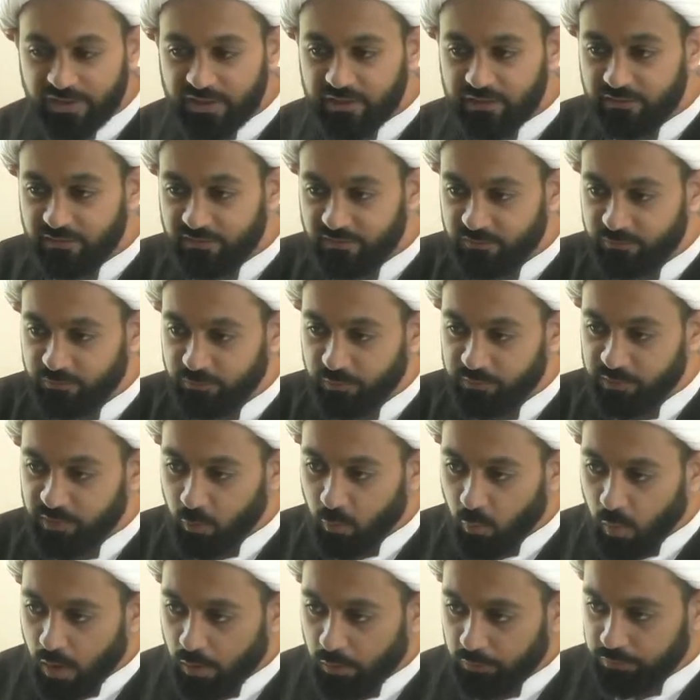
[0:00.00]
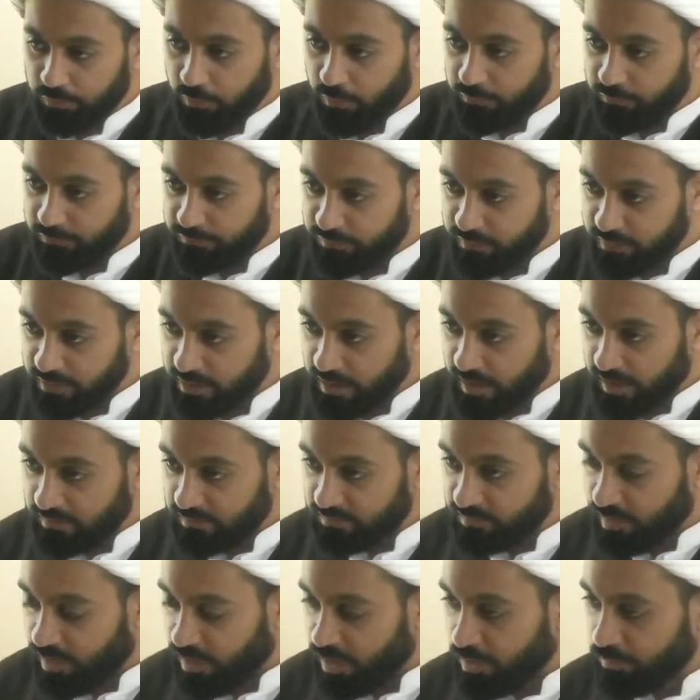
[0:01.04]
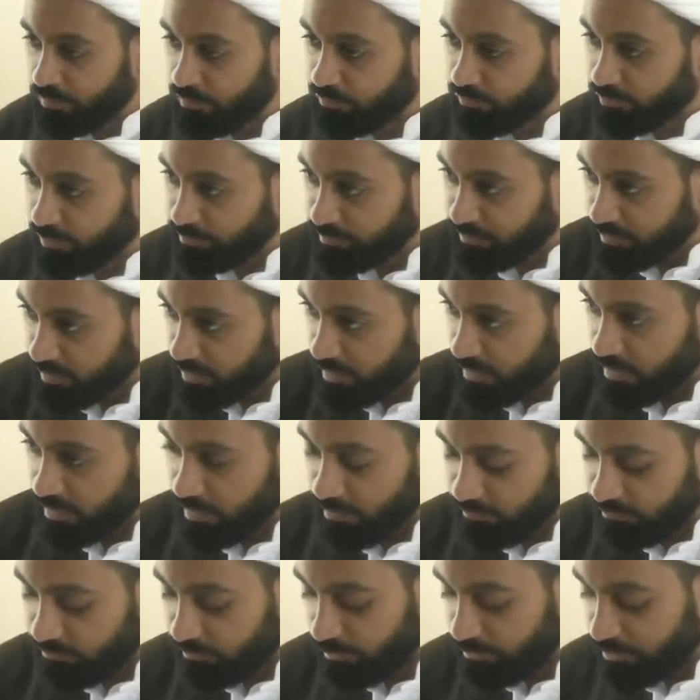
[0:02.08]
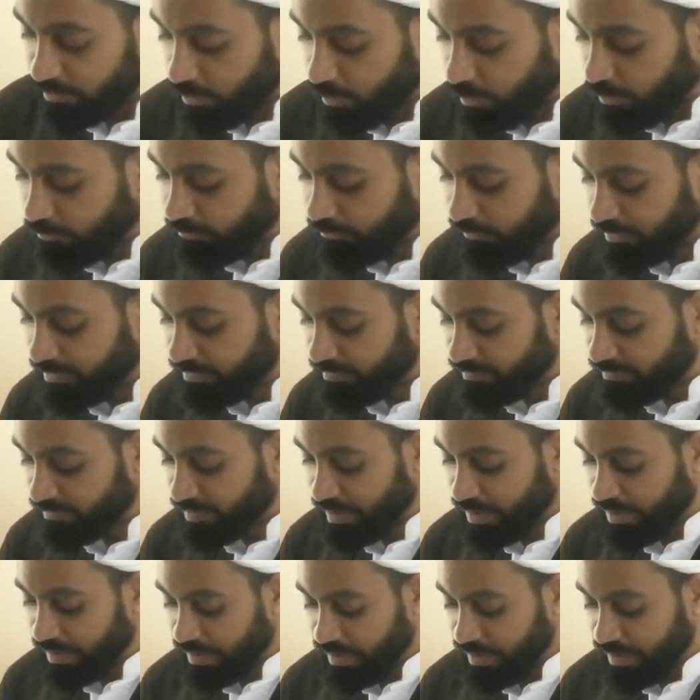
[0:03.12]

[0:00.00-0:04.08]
eats from the wealth of the yatam, from the orphans,